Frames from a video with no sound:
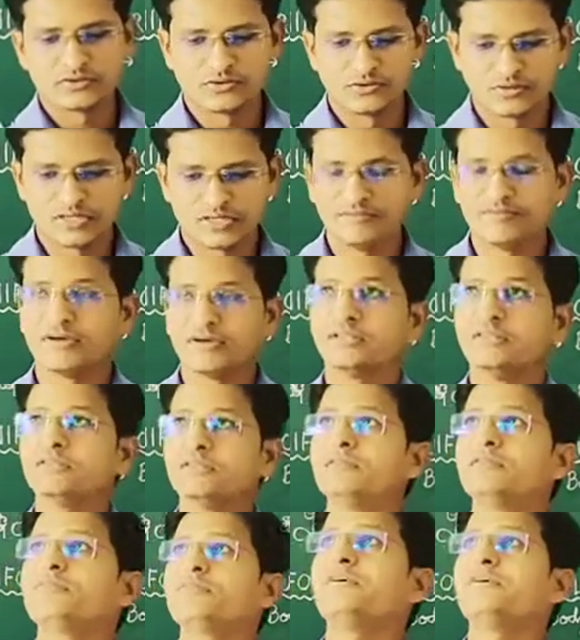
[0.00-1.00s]
So
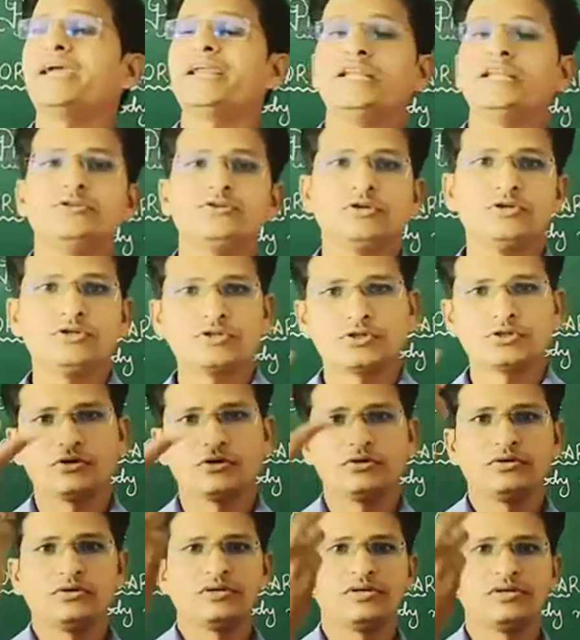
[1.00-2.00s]
even the fan is
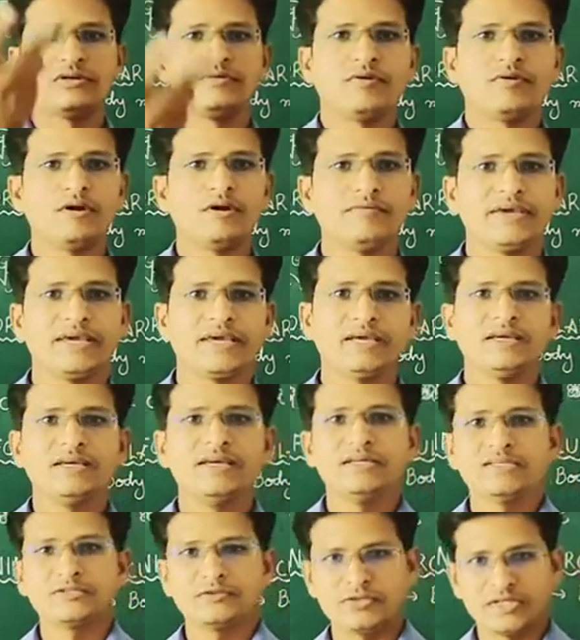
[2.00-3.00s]
also
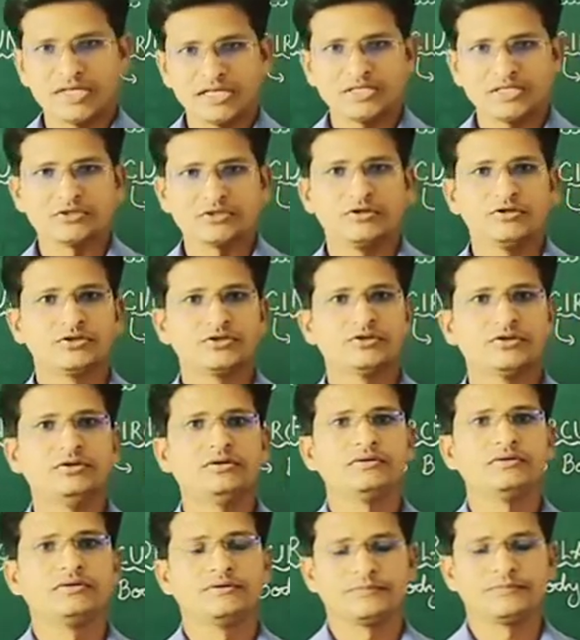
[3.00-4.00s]
revolving, so there is also